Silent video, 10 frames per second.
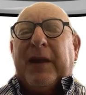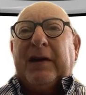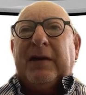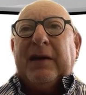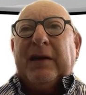
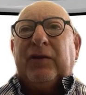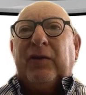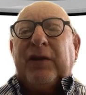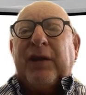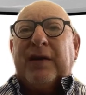back in
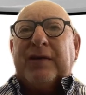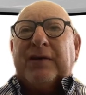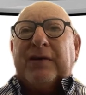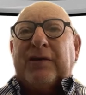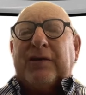the
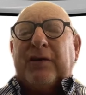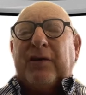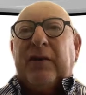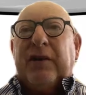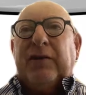
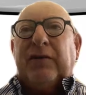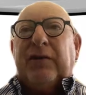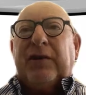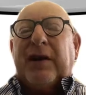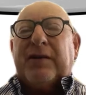2000s, early
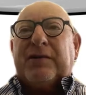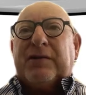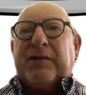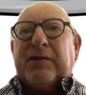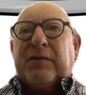
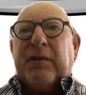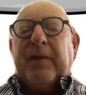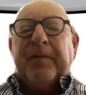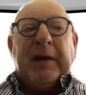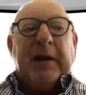2000s as well,
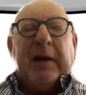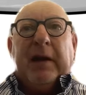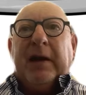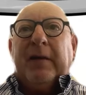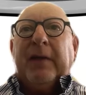
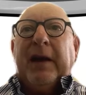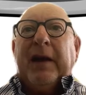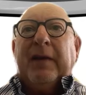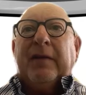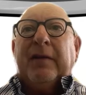
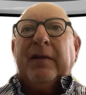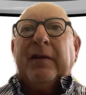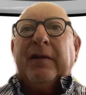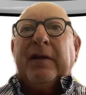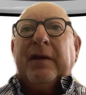and
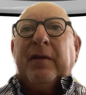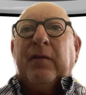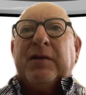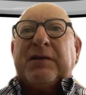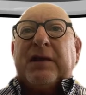
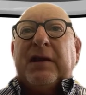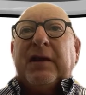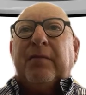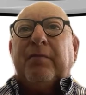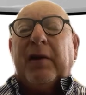there was
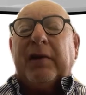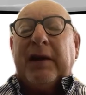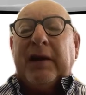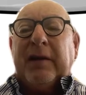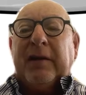a
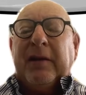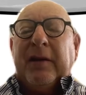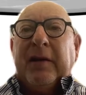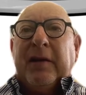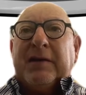
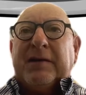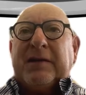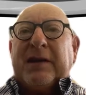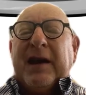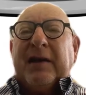bulking
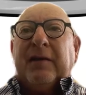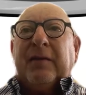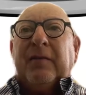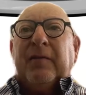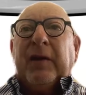
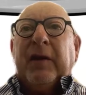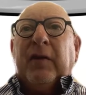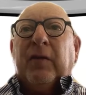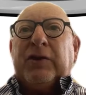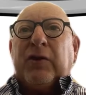scandal,
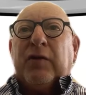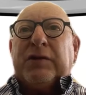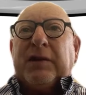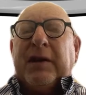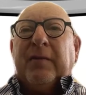which
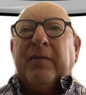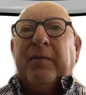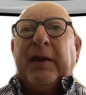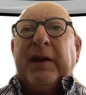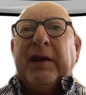caused
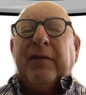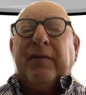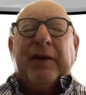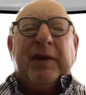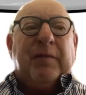many
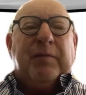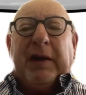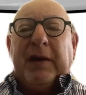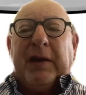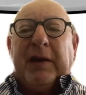of the
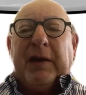big